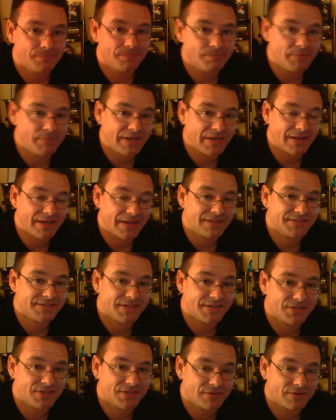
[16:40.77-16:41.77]
Because
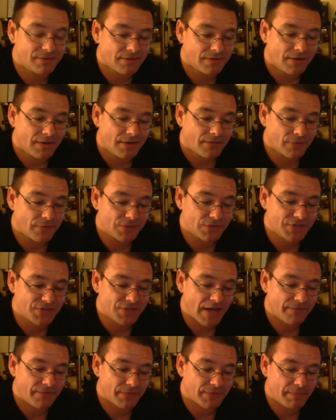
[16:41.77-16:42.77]
first off,